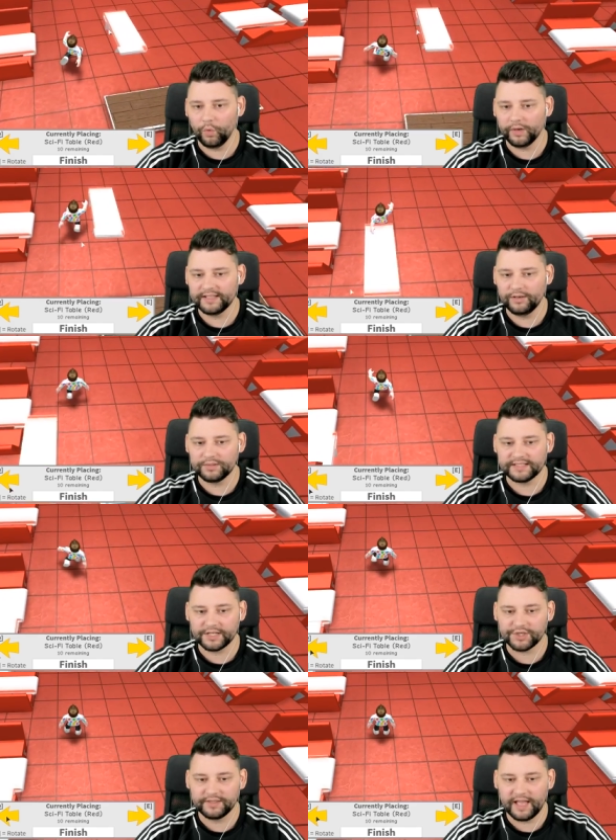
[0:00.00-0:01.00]
the walking little
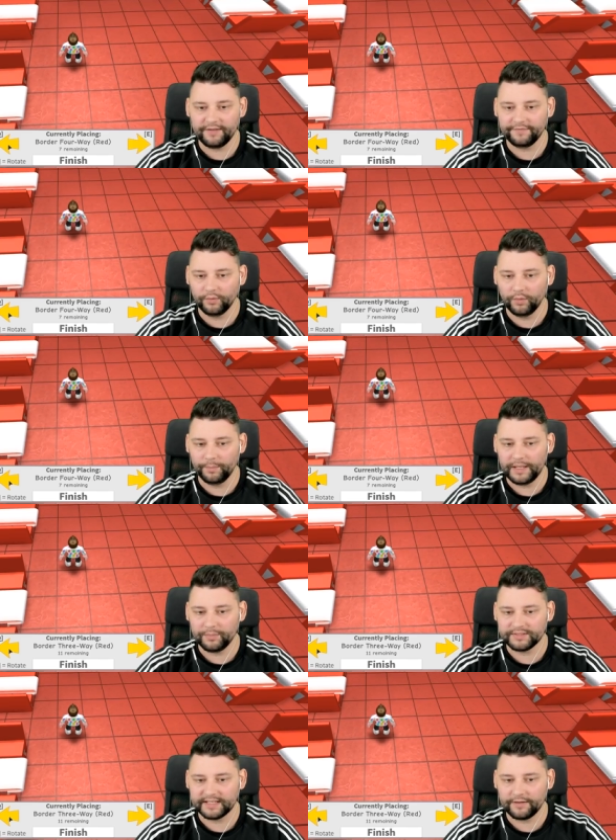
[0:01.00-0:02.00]
section there for
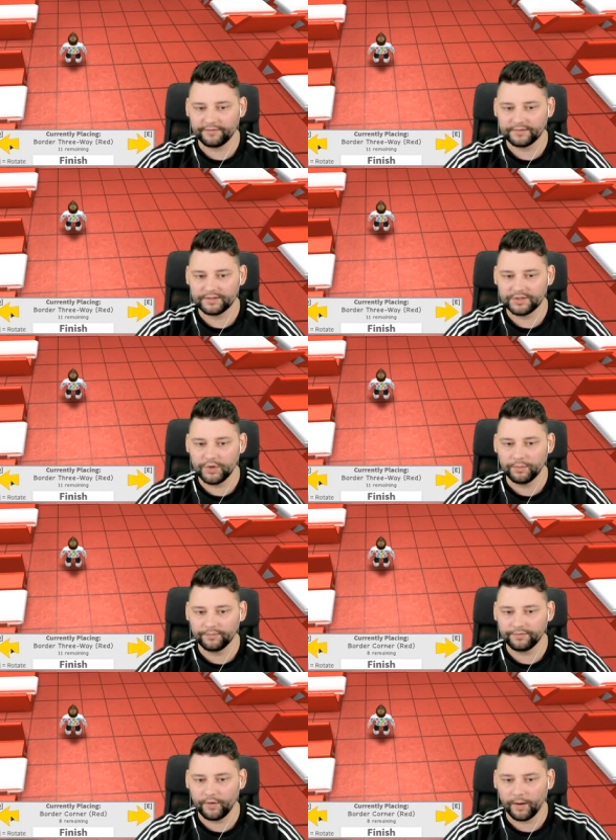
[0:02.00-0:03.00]
people to get to
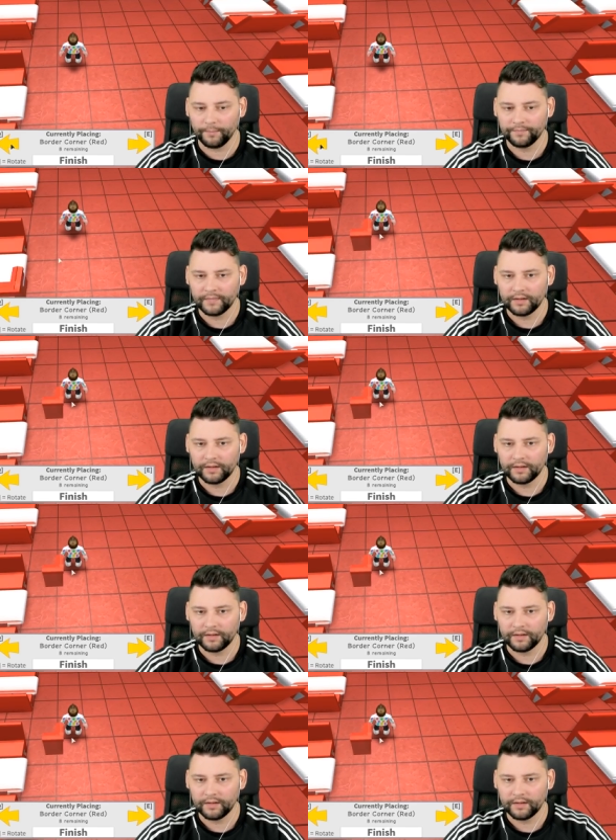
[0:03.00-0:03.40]
and from.